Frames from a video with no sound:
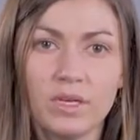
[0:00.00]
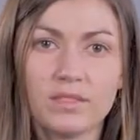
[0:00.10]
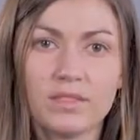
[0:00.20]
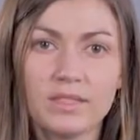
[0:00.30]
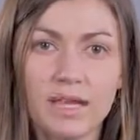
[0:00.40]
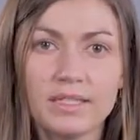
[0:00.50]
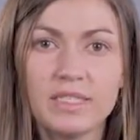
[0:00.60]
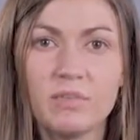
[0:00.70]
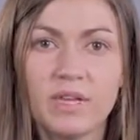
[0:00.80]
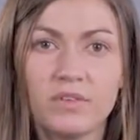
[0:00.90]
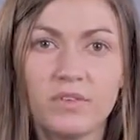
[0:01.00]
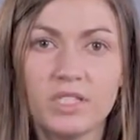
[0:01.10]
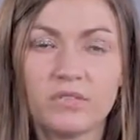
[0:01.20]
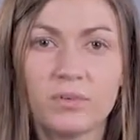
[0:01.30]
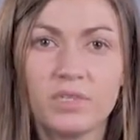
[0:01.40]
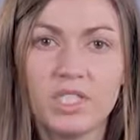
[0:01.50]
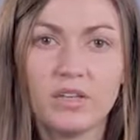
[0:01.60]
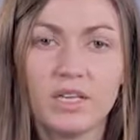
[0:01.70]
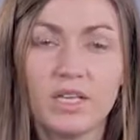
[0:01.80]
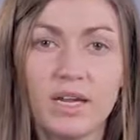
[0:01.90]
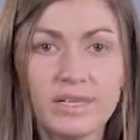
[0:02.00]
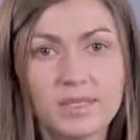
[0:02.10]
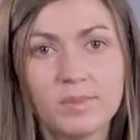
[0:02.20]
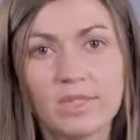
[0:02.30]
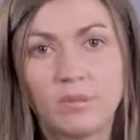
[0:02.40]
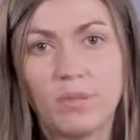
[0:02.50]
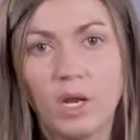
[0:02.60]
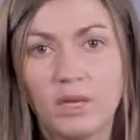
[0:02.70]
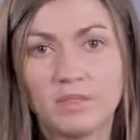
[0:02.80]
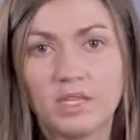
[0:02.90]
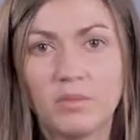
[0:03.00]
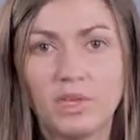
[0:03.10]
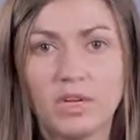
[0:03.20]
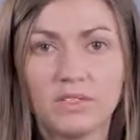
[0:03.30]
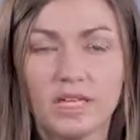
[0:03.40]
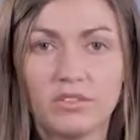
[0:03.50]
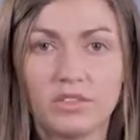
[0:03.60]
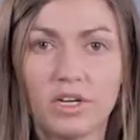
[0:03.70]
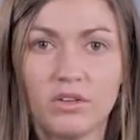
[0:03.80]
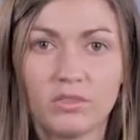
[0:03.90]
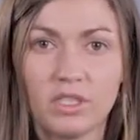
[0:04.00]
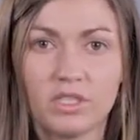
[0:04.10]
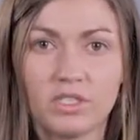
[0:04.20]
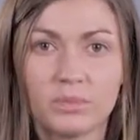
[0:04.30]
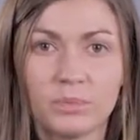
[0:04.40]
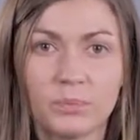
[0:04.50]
Society benefits from achieving 90% plus immunisation coverage.